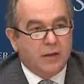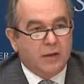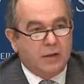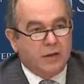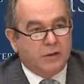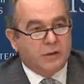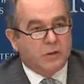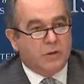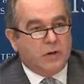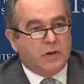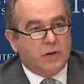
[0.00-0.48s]

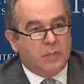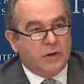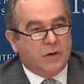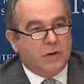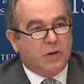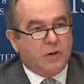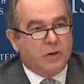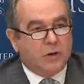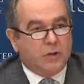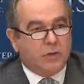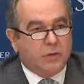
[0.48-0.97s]
it's going to be
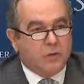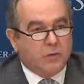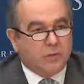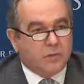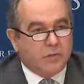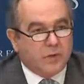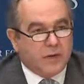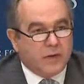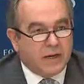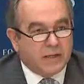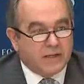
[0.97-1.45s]
critical
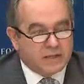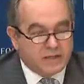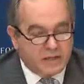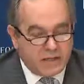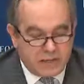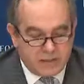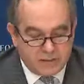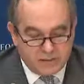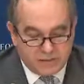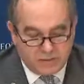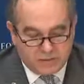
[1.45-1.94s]
for the United
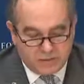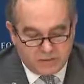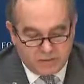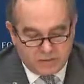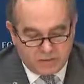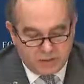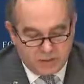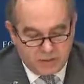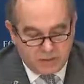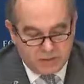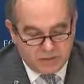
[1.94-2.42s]
States
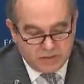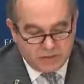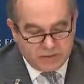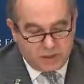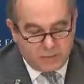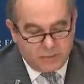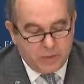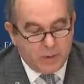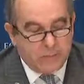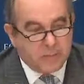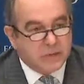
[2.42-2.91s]
to
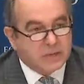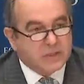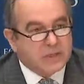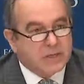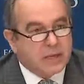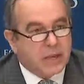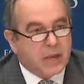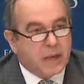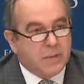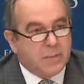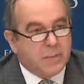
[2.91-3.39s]
step up its
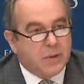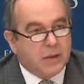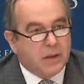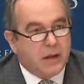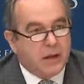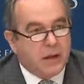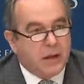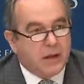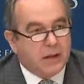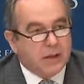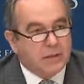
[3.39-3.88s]
game uh,